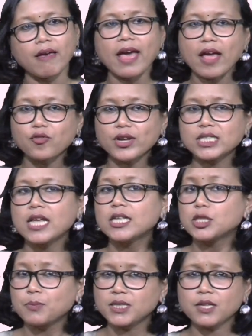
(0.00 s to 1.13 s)
address
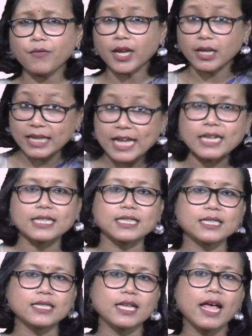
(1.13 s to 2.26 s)
specific
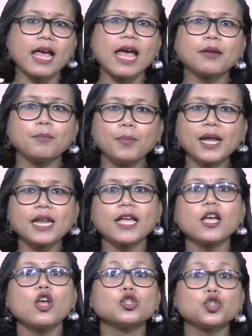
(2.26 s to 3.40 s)
needs, and
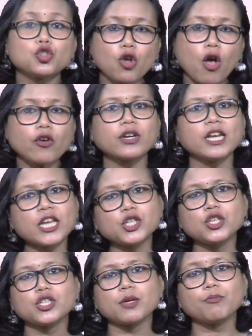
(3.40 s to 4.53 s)
building strong
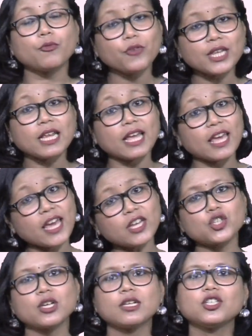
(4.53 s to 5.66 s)
relationship with
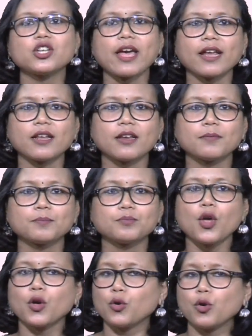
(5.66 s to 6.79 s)
each child.
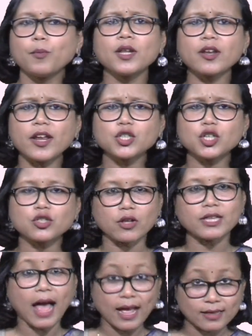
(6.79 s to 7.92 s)
Group interactions, on
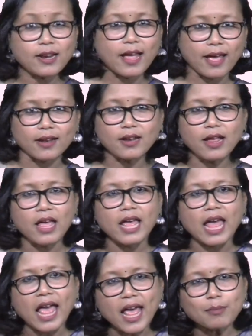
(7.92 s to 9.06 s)
the other hand,
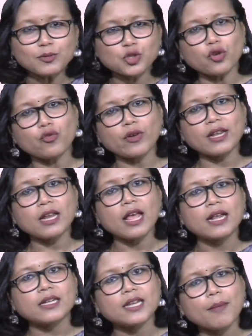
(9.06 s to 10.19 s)
help children
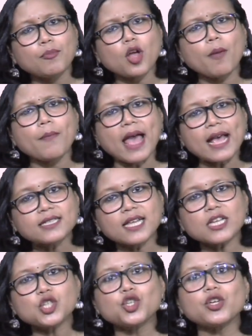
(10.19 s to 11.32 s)
develop
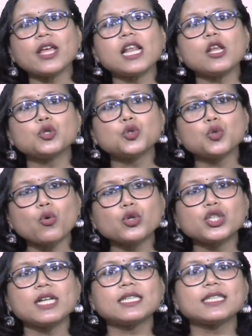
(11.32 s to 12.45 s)
essential
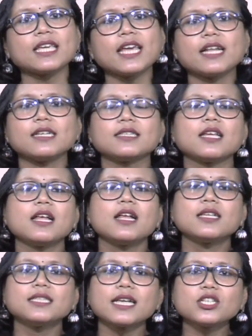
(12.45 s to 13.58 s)
social skills
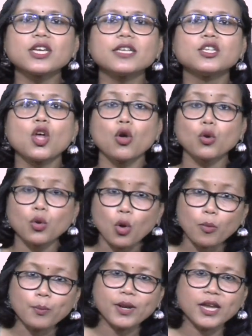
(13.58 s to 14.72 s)
such as
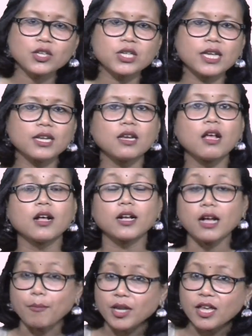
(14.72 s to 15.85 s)
cooperation,
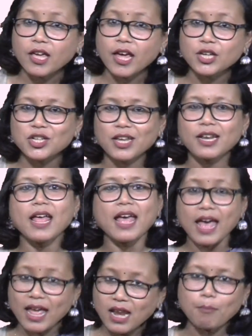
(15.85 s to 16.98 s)
communication,
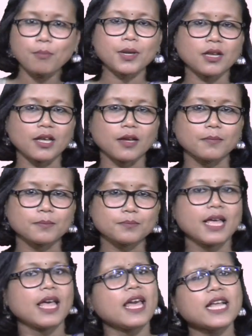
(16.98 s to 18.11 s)
and empathy.
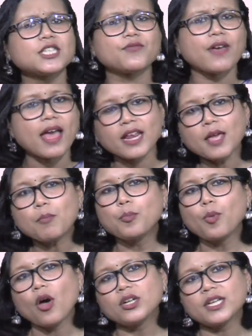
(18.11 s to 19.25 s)
It's very
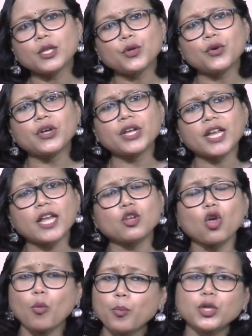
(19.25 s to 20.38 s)
important to create
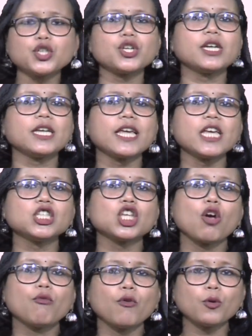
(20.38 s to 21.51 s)
opportunities
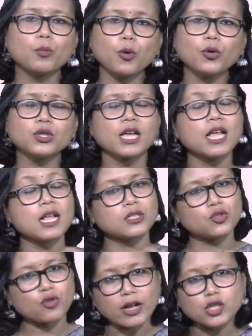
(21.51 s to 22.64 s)
for both
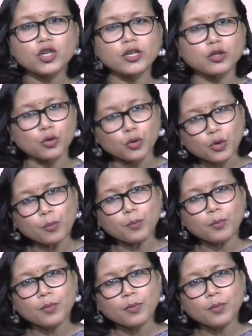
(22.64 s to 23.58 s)
structured group